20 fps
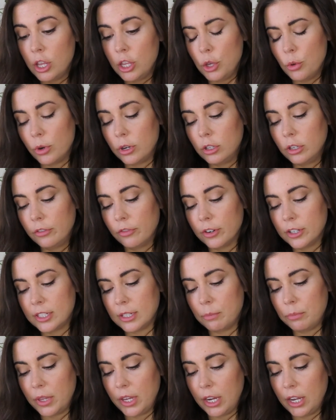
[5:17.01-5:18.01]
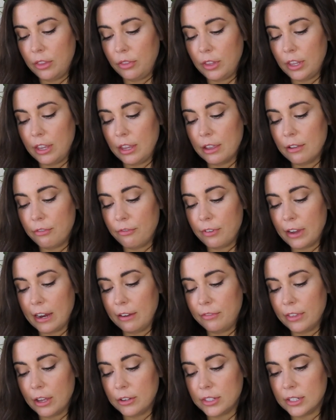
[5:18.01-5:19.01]
you want to look for something in the
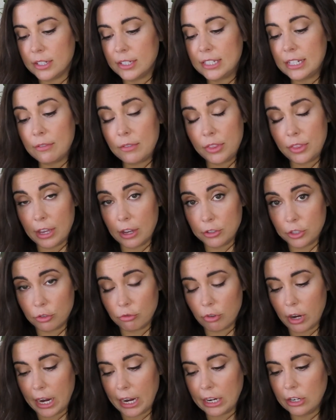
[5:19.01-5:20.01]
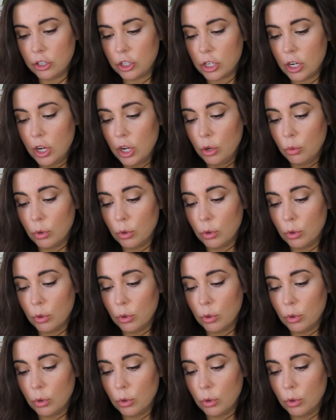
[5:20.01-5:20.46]
5,000 to 7,000 range,